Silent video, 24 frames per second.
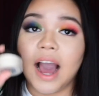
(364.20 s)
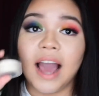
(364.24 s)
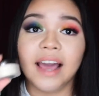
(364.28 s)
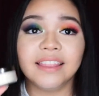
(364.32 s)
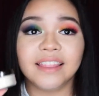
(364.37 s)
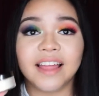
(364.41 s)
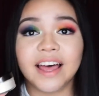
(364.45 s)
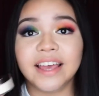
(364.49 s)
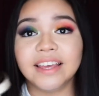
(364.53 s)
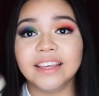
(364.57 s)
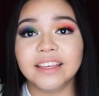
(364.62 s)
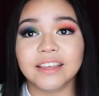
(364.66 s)
I
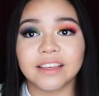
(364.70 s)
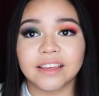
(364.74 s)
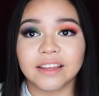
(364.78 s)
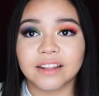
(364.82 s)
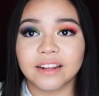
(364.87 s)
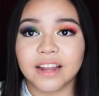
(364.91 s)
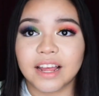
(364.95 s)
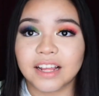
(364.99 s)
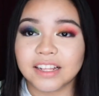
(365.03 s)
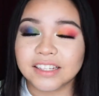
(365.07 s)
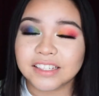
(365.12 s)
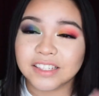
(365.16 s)
like it.
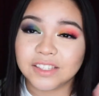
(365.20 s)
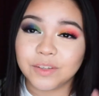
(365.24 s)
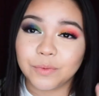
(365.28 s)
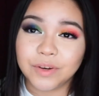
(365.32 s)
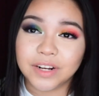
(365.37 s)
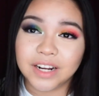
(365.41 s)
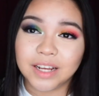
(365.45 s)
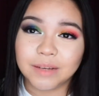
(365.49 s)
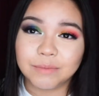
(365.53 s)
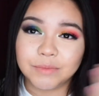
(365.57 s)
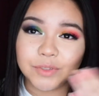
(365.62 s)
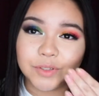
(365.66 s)
It's the
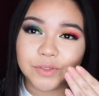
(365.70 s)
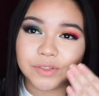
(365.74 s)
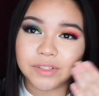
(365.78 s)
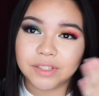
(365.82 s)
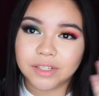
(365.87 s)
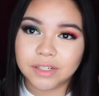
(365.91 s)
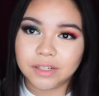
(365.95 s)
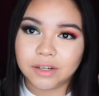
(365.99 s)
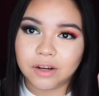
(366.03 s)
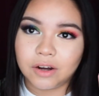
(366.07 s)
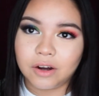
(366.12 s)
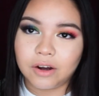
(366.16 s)
one I'm
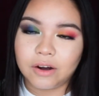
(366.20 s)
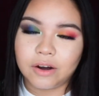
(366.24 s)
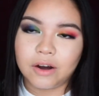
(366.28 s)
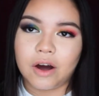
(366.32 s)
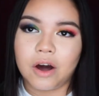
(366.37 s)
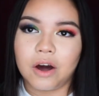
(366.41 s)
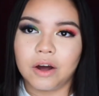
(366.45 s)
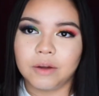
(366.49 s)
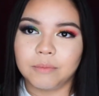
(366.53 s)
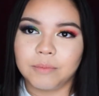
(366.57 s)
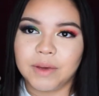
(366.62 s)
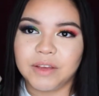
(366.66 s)
using
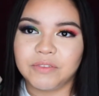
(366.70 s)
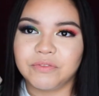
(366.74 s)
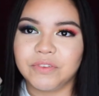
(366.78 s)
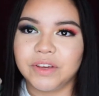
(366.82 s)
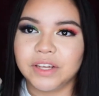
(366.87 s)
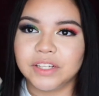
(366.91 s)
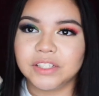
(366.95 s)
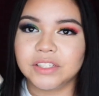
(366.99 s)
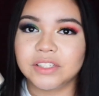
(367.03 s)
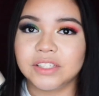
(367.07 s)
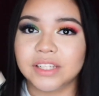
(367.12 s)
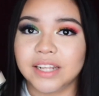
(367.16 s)
on my face